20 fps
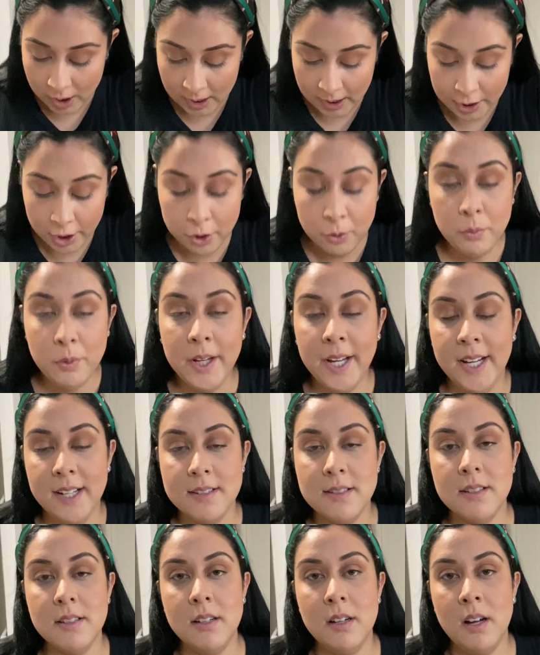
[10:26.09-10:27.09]
You need
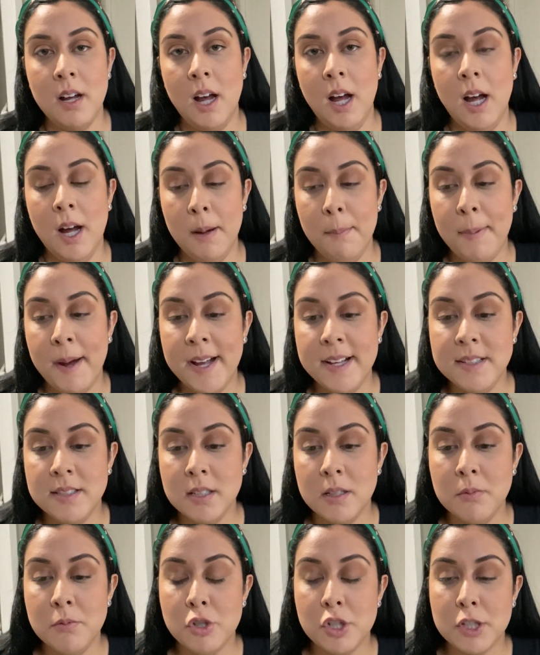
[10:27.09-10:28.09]
to buy
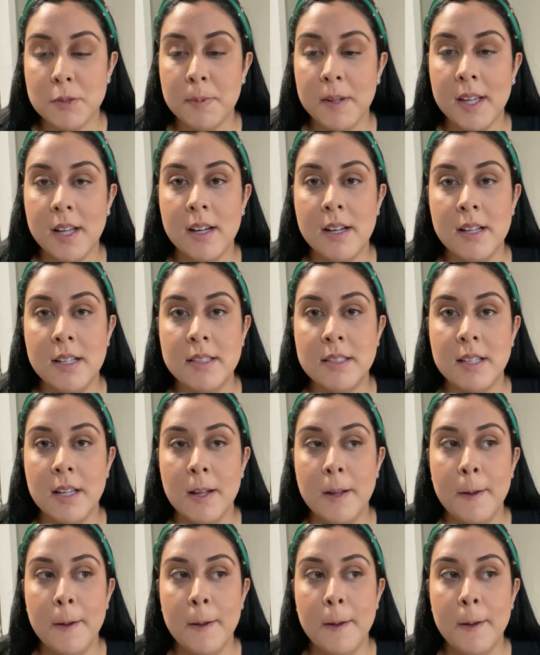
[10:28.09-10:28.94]
some, just because